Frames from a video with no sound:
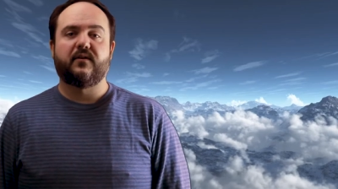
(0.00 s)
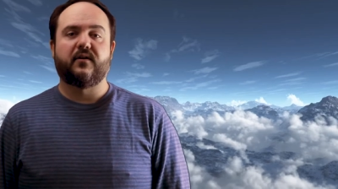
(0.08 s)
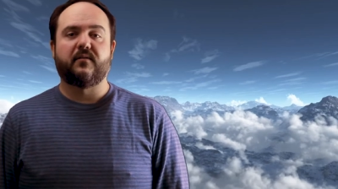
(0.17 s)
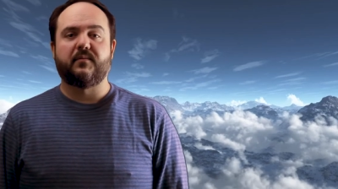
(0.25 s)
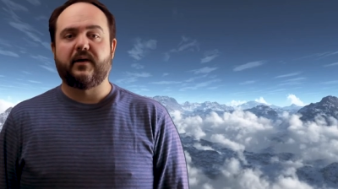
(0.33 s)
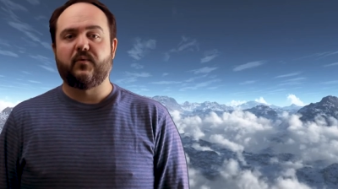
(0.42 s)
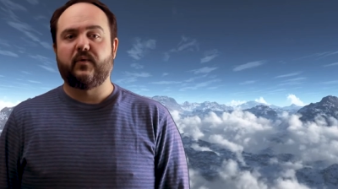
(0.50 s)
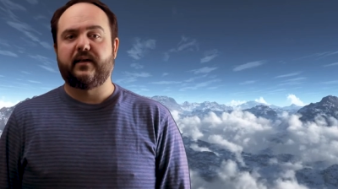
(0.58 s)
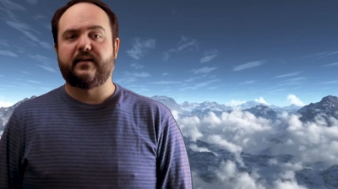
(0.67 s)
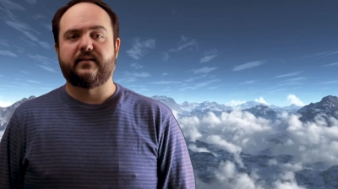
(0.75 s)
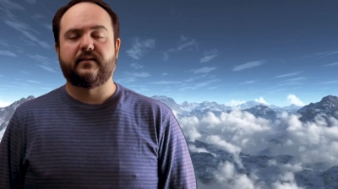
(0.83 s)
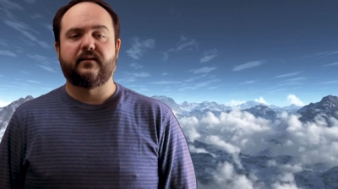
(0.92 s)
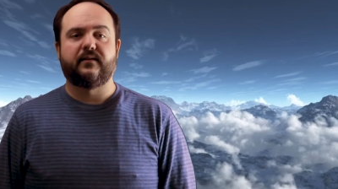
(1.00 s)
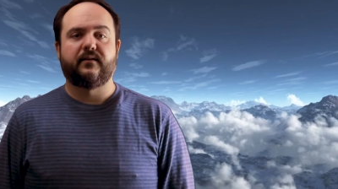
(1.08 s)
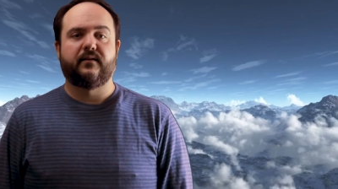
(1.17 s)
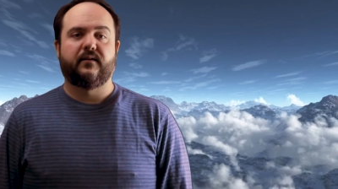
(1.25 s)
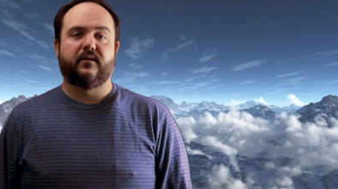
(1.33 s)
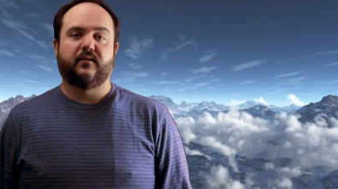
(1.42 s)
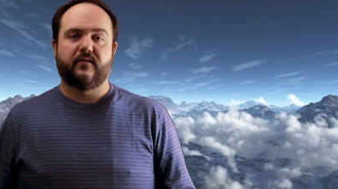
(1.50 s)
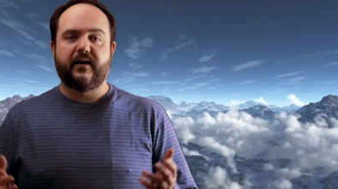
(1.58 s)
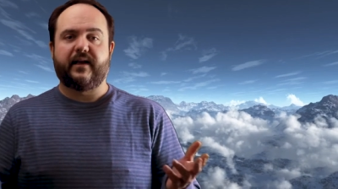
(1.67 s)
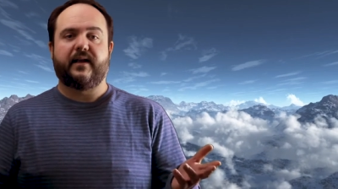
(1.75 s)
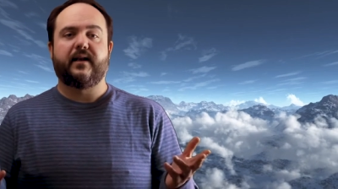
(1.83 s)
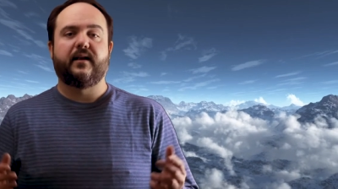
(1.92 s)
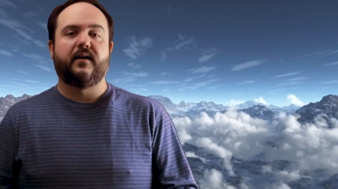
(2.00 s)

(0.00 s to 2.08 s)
along by wind. Great,